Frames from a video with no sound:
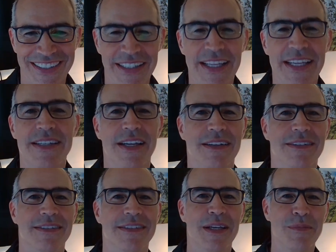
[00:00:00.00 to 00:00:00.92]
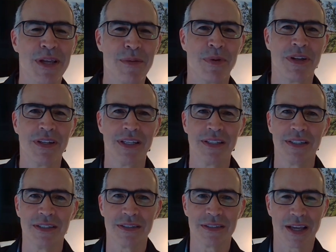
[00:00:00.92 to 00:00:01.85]
LinkedIn. Hit me up on
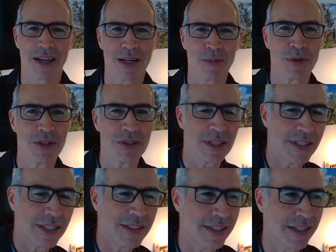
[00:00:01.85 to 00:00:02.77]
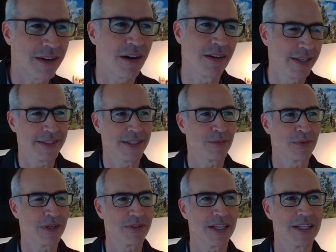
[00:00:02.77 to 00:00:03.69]
LinkedIn. Scott Edwards at LinkedIn, on LinkedIn,
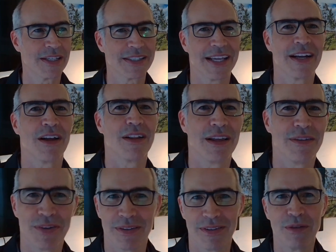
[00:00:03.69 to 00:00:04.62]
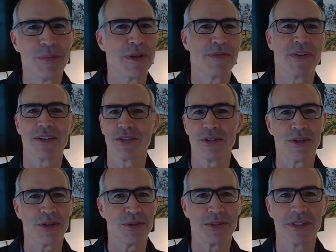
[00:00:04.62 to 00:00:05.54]
whatever that is, and I'll have there'll be a Fox
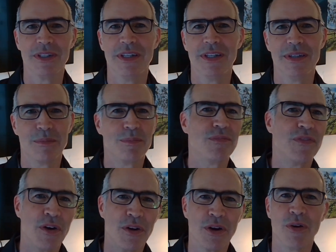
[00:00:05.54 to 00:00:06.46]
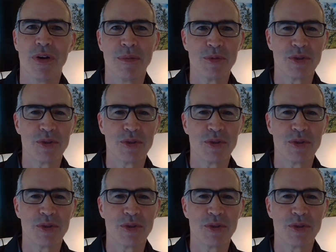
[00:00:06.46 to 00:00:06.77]
Studios photo, I'm